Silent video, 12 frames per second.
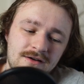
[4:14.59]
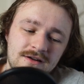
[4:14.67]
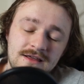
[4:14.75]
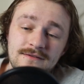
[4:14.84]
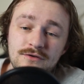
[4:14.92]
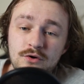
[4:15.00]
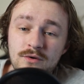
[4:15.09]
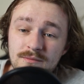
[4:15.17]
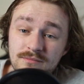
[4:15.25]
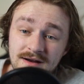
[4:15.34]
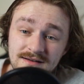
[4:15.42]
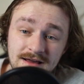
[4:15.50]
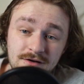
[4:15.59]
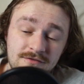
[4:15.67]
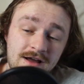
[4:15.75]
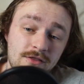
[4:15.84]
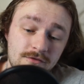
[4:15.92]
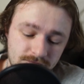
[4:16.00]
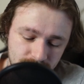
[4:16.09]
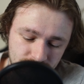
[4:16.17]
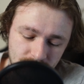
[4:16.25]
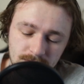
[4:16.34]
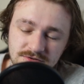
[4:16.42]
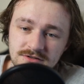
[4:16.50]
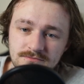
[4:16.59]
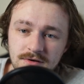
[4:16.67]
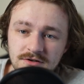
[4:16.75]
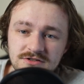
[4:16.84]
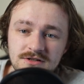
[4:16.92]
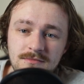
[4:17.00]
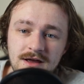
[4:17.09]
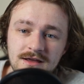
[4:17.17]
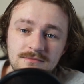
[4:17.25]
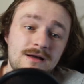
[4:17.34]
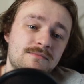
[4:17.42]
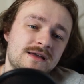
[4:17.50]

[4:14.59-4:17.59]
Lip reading: gonna give you a quick breakdown of how the... I've just punched the mic, my